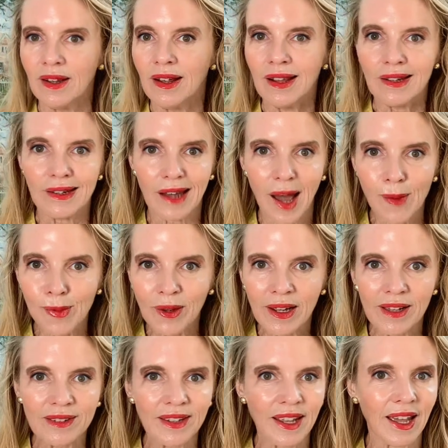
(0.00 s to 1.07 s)
not because
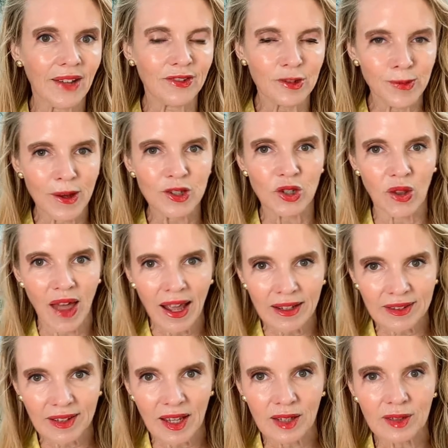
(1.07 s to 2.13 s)
they have special
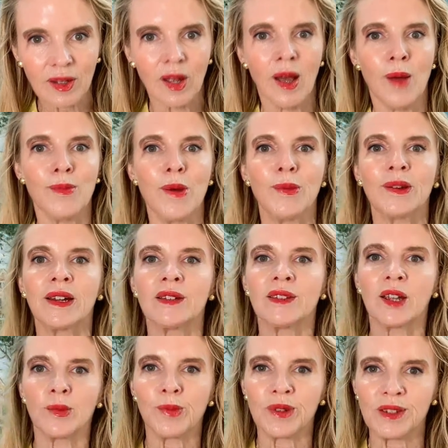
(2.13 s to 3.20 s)
access, but because they
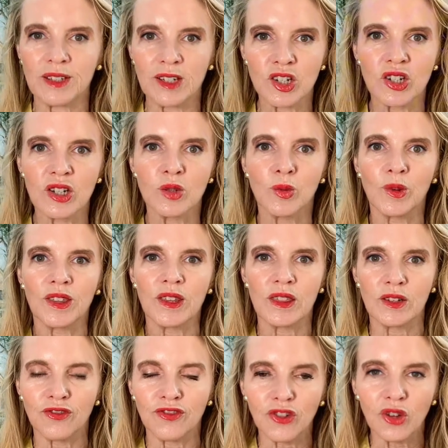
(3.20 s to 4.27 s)
are positioned within the
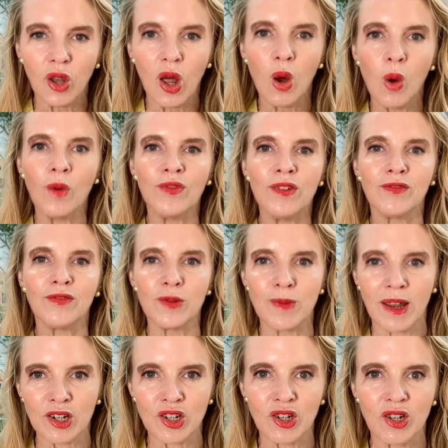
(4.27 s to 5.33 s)
flow of
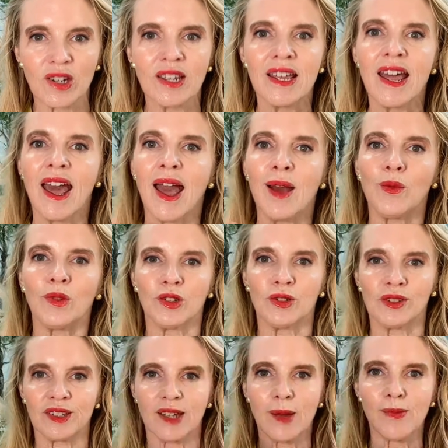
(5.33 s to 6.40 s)
information. And when you
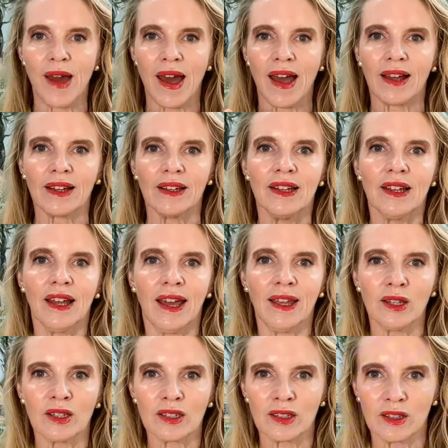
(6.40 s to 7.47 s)
step back and
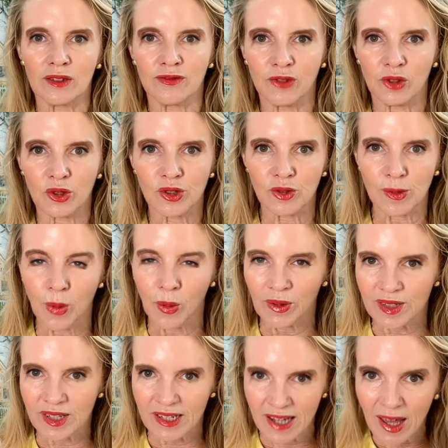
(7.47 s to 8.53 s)
look at the first 3 points
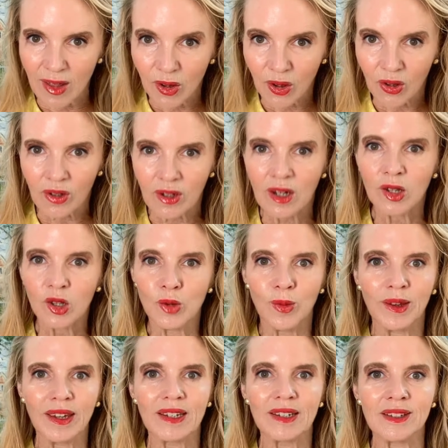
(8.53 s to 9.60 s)
together, you
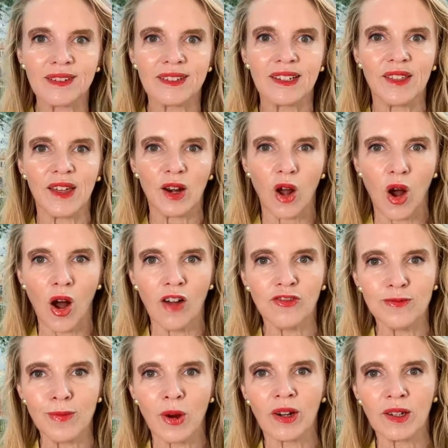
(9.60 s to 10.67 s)
begin to see that
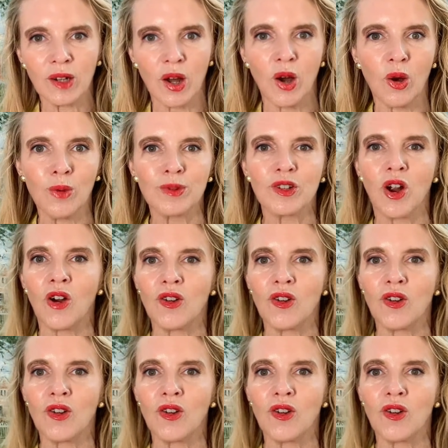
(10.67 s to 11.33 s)
off-market homes are